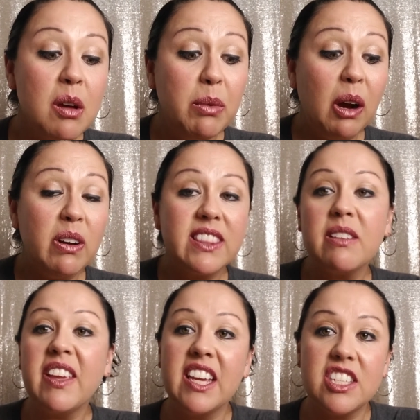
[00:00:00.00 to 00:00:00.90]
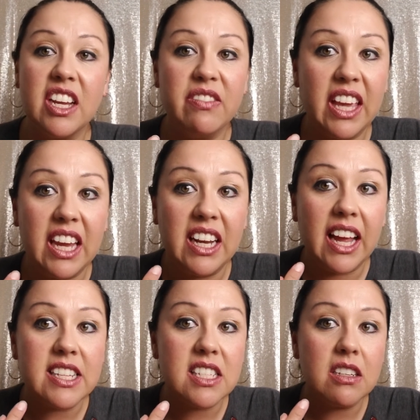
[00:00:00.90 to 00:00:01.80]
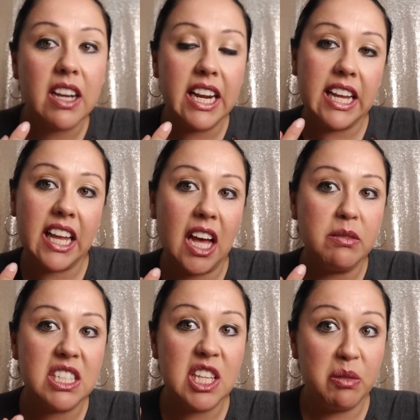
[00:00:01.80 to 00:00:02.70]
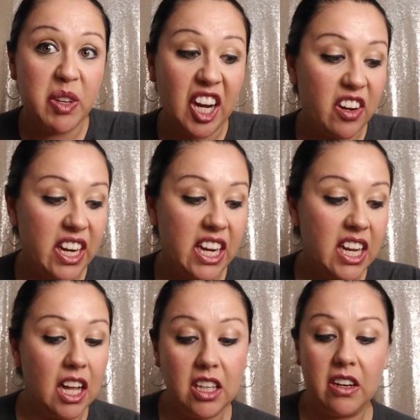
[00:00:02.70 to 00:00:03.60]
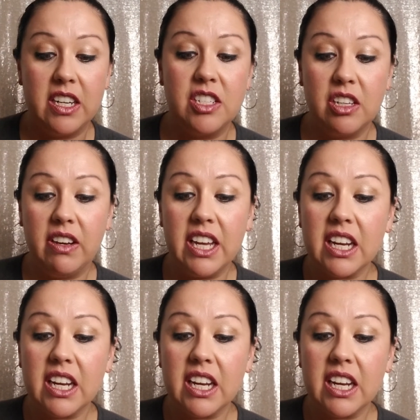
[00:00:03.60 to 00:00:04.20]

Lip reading: But with the pink champagne, I still kind of kept the very color into it